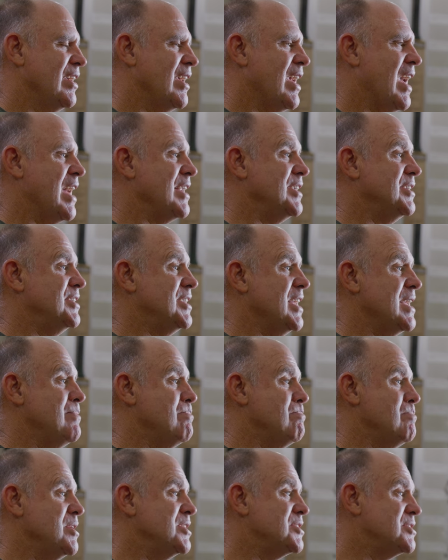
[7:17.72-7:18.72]
and
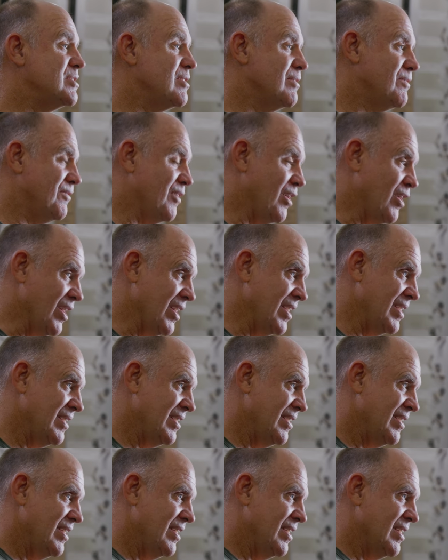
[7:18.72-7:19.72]
demystify
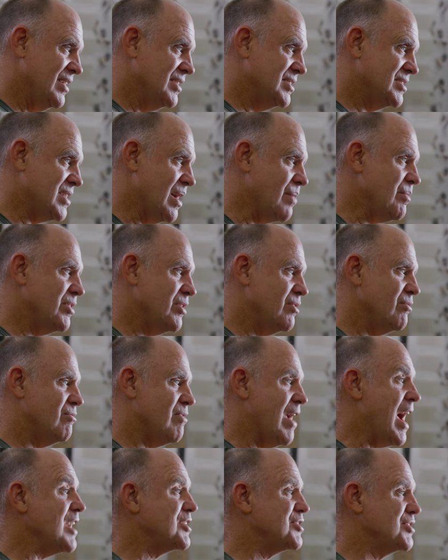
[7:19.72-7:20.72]
some of the
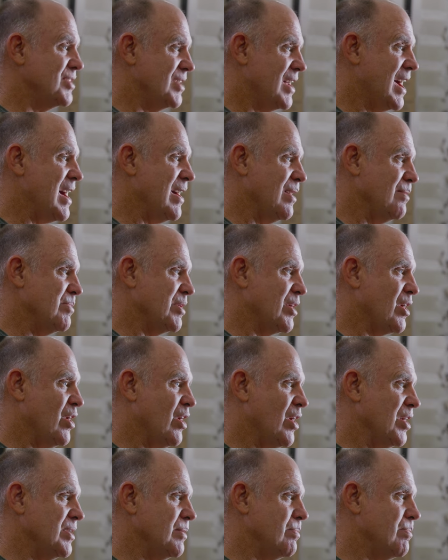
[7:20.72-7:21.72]
rationale
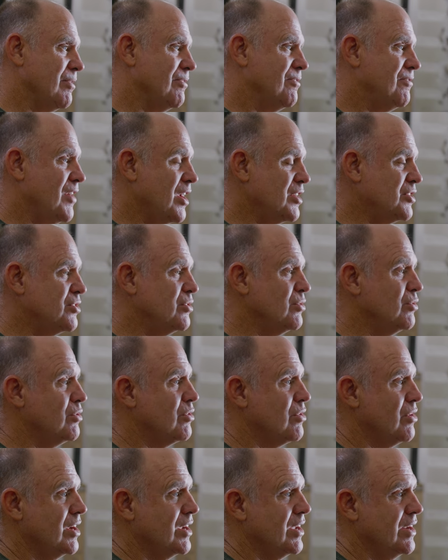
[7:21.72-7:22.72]
behind a professional
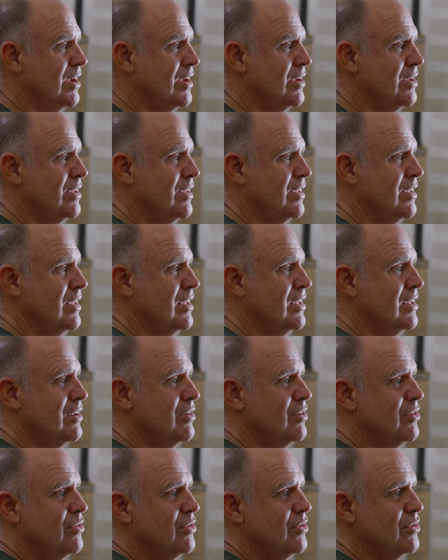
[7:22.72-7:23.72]
cricketer
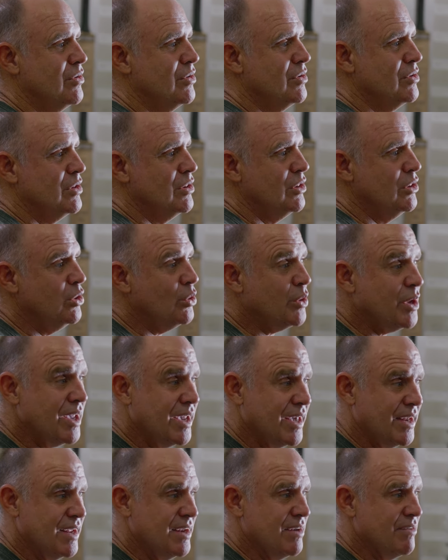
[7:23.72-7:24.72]
looking
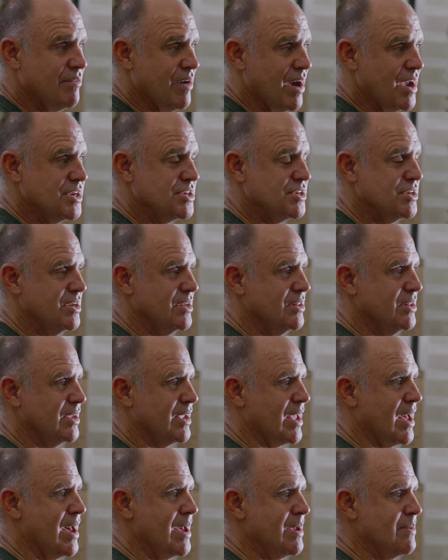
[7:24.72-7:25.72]
at innovation in the
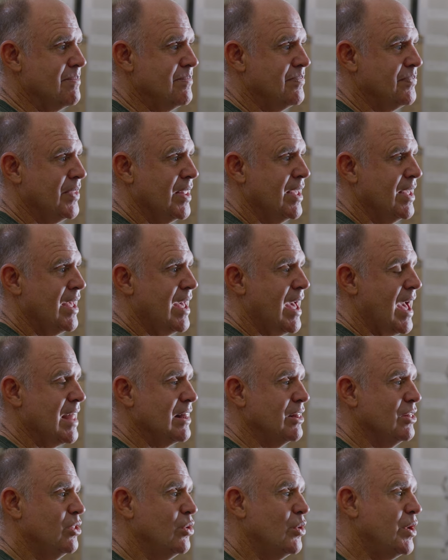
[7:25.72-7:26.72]
game
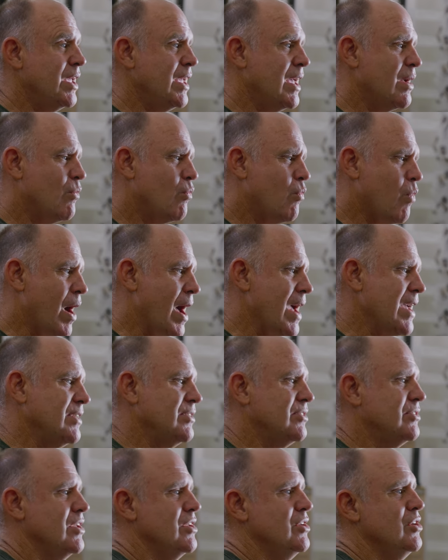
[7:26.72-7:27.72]
and looking at
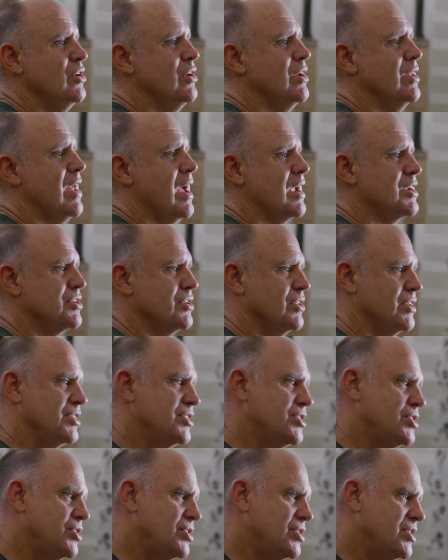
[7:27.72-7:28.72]
ways that you can actually
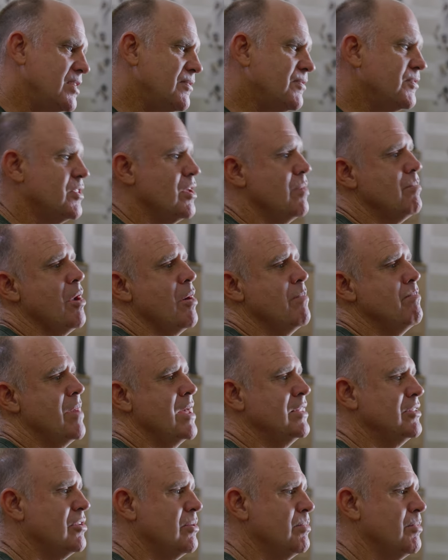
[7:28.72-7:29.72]
shift the
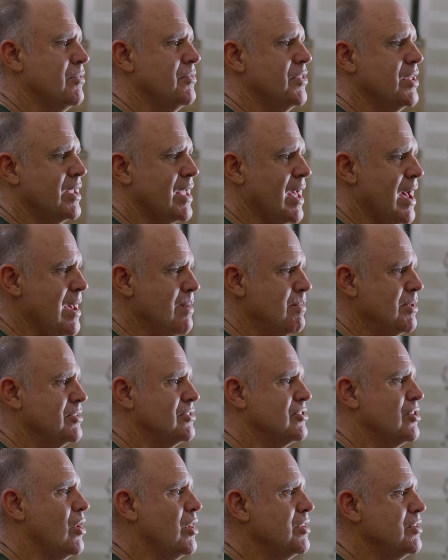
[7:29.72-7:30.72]
momentum of the game
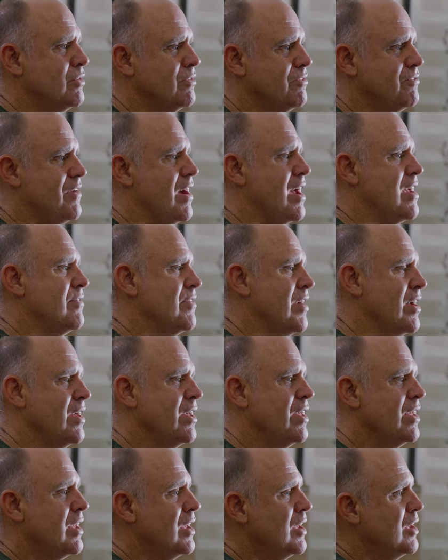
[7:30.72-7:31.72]
inside your favour
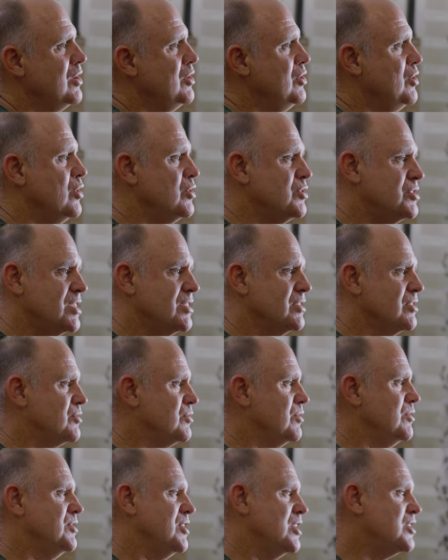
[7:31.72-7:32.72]
using the
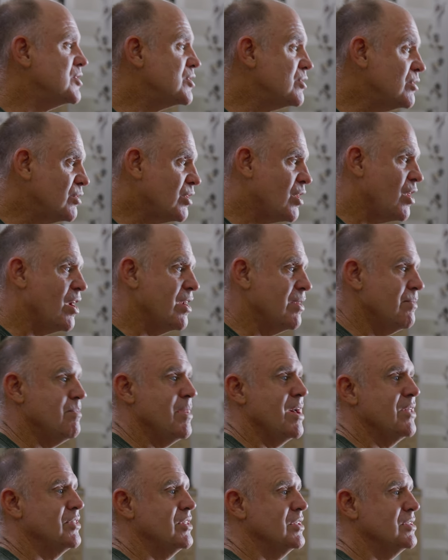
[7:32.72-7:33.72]
traditional kind of
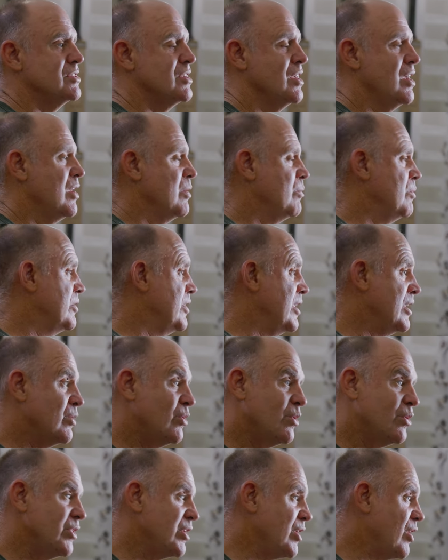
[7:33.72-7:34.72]
methods within
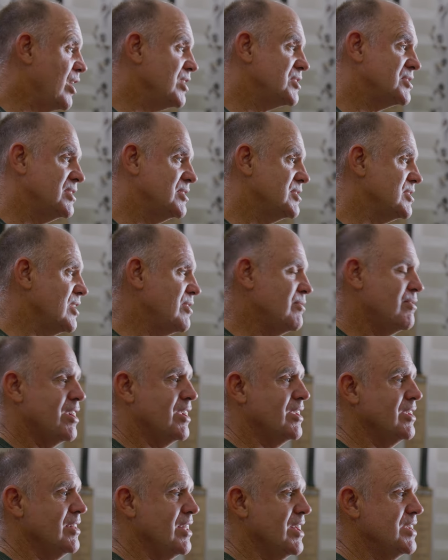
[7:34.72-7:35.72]
all the ICC
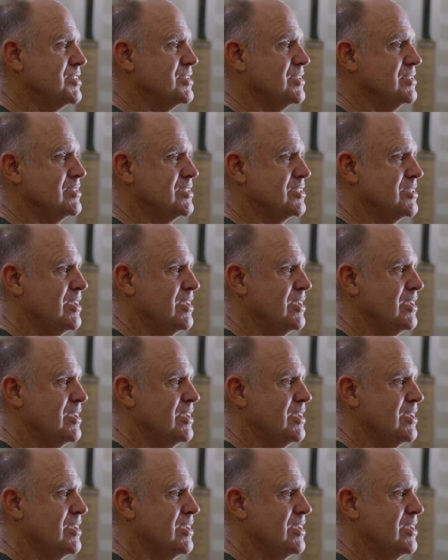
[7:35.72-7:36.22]
regulations.